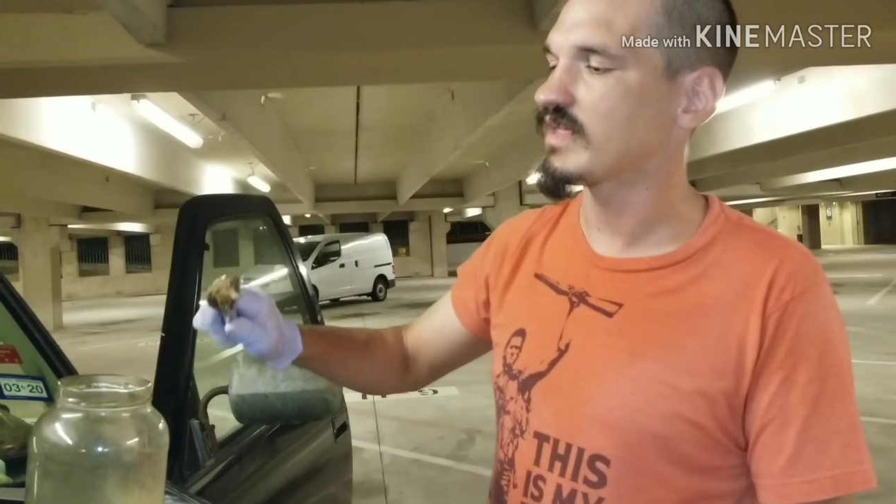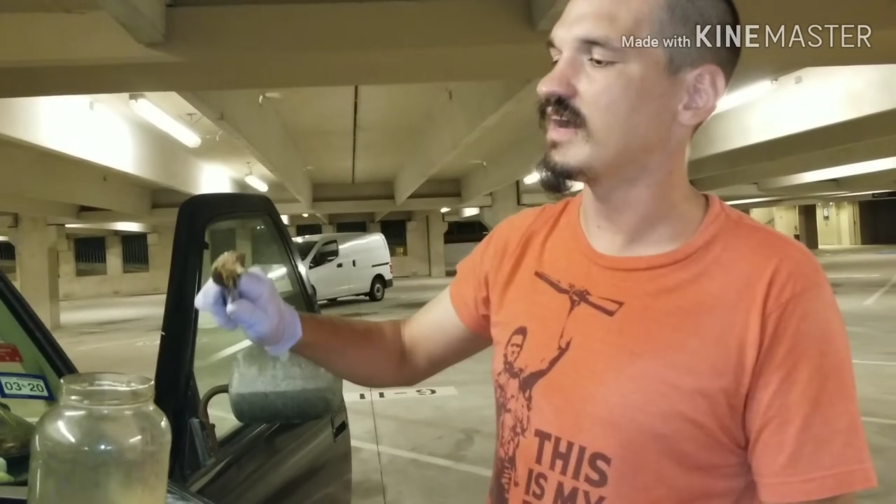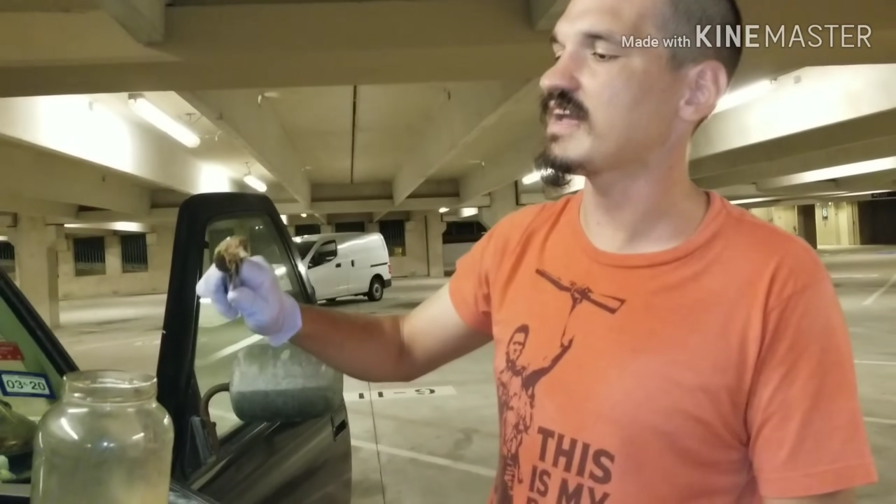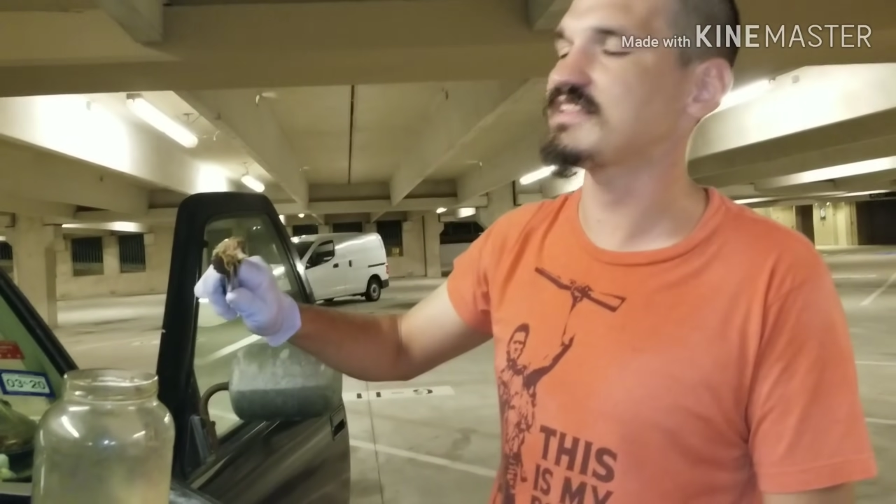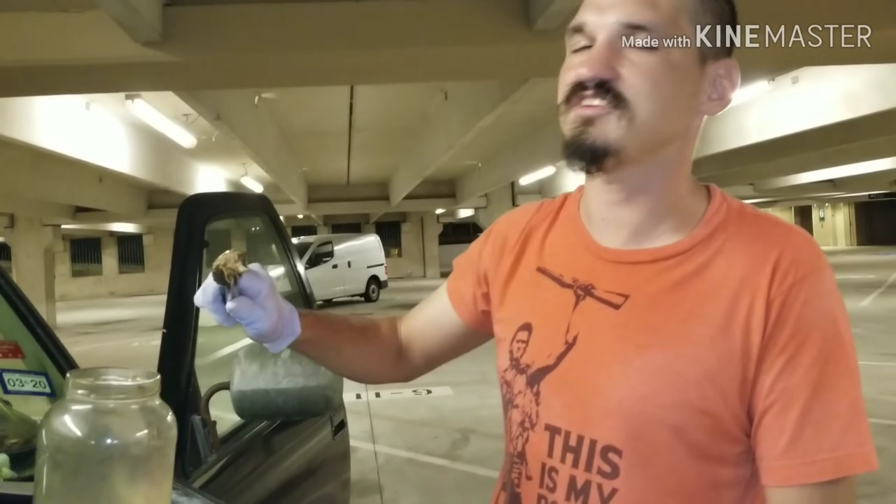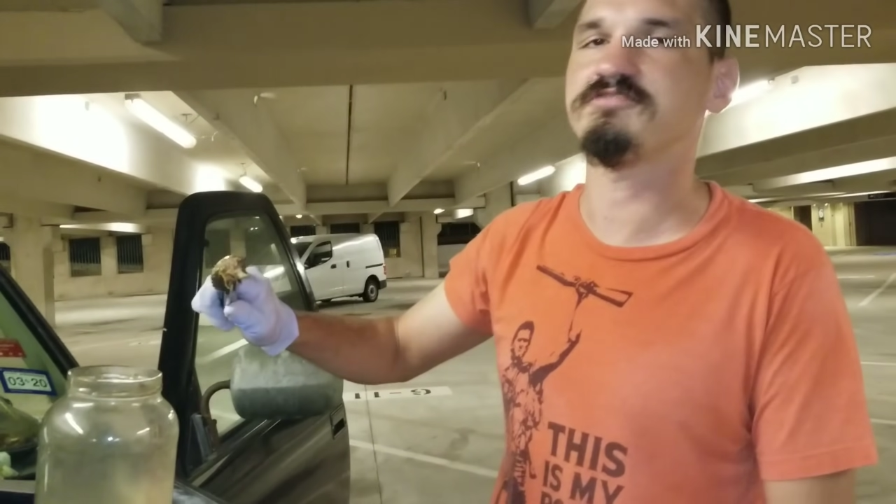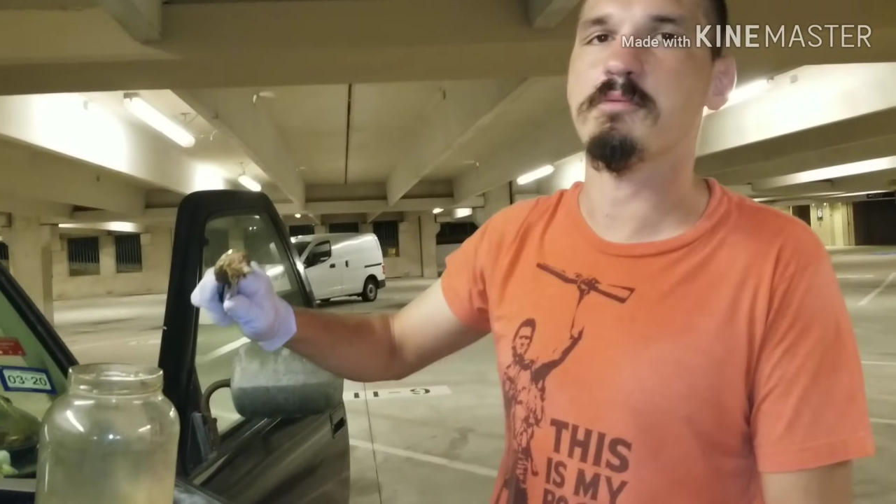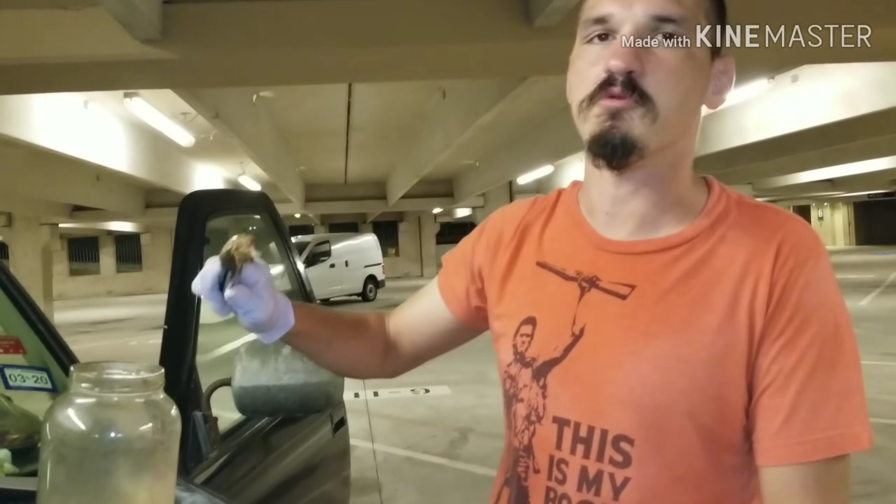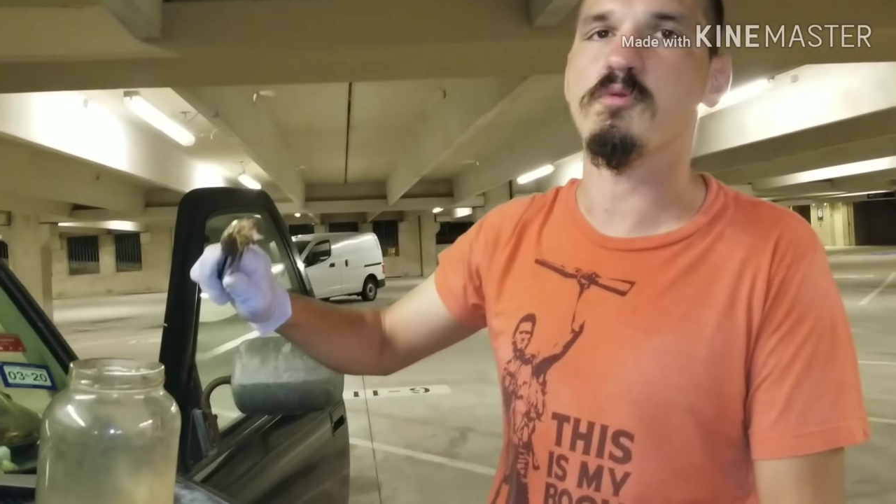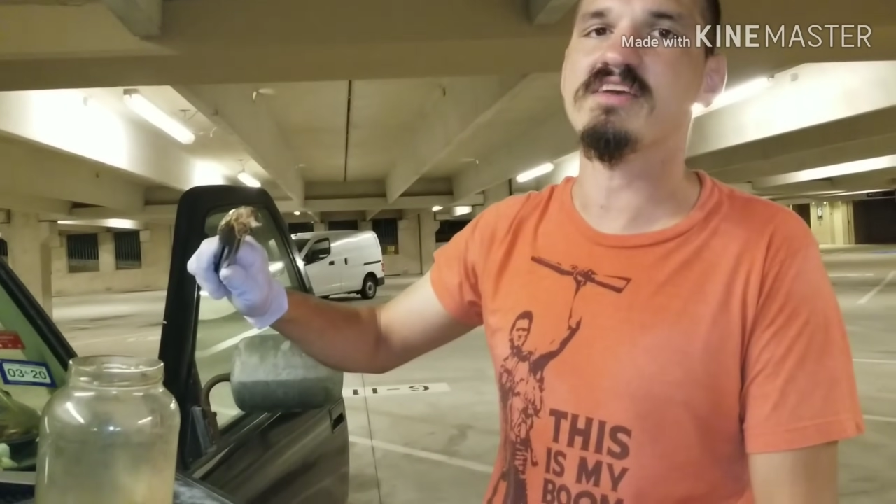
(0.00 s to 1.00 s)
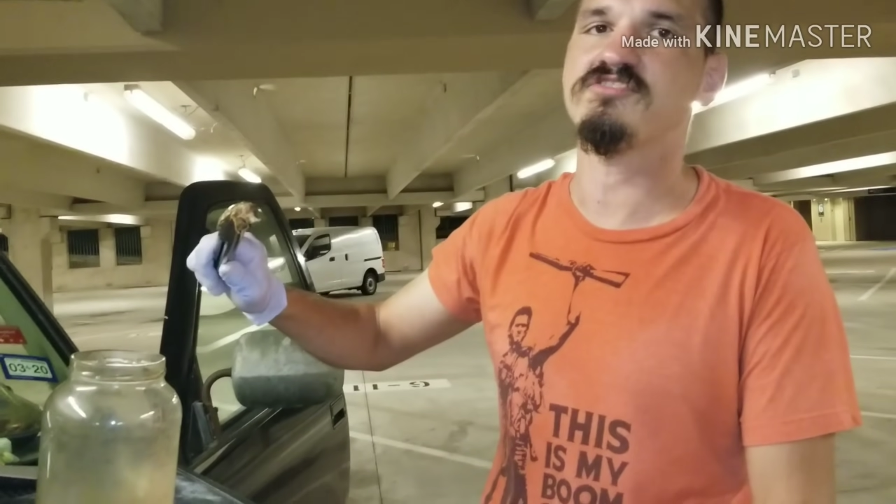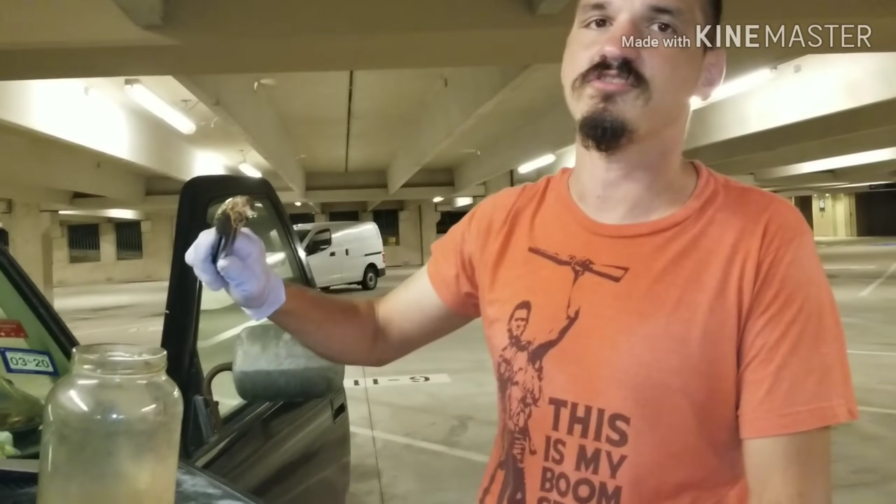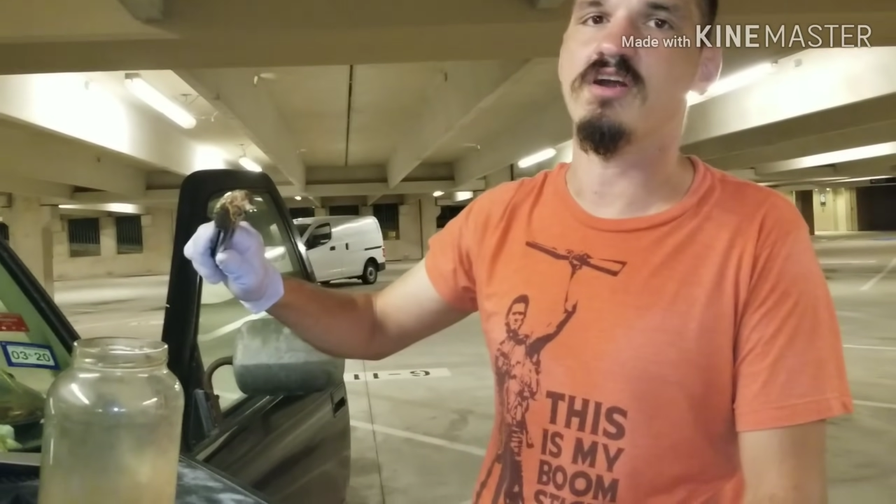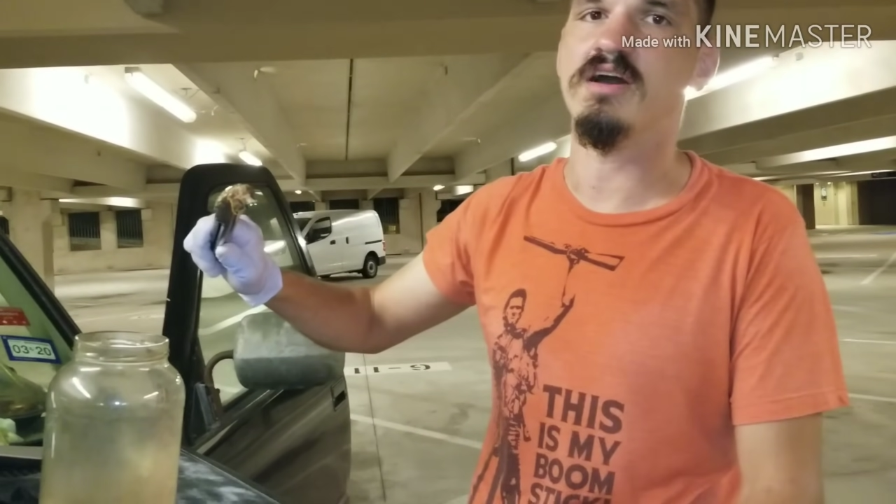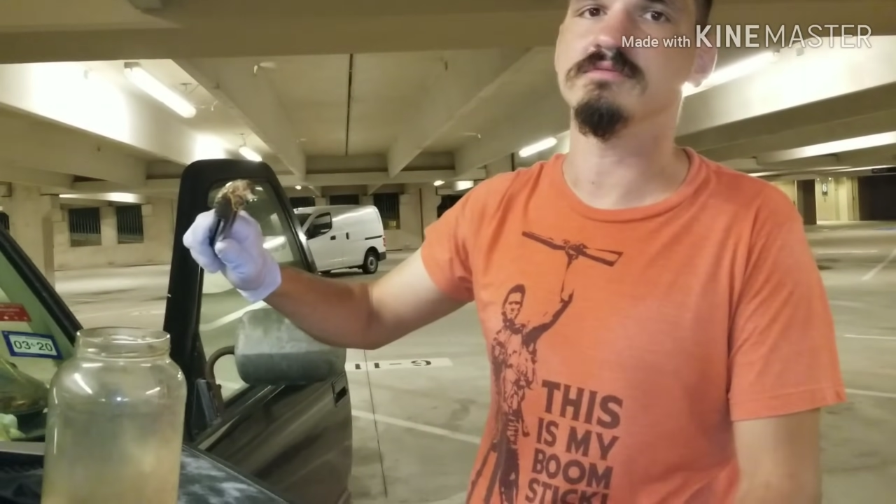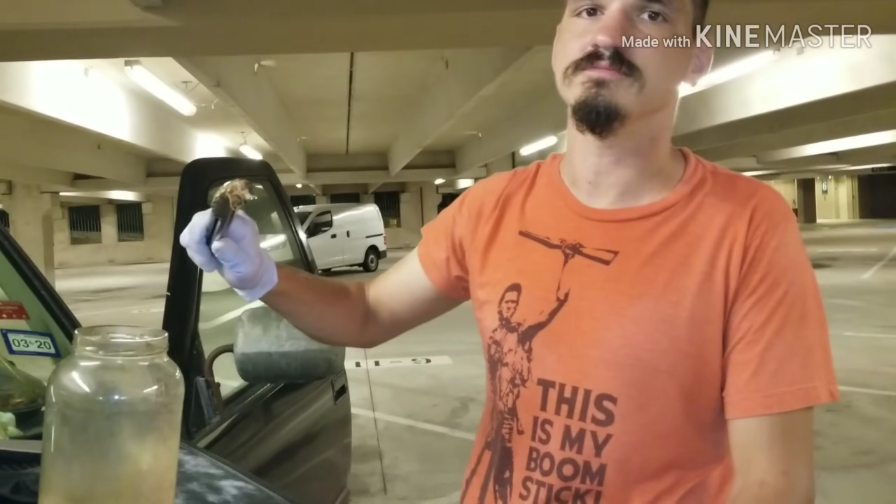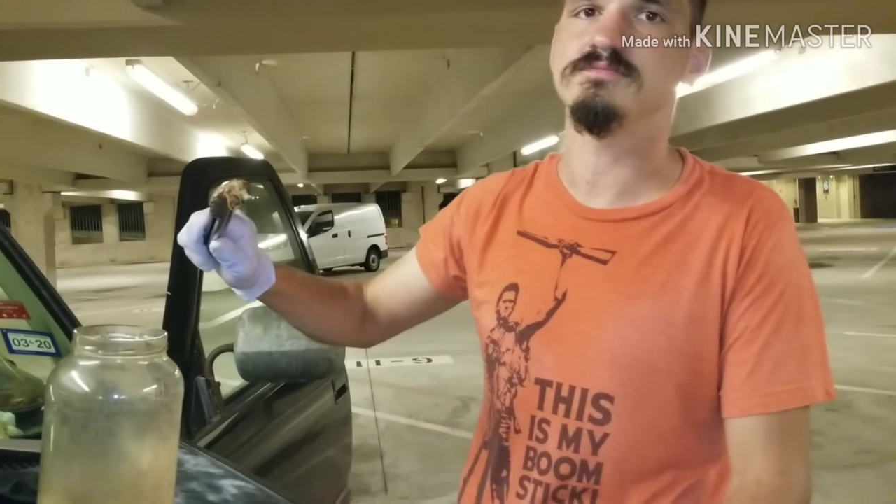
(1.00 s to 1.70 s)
I got this from a restaurant.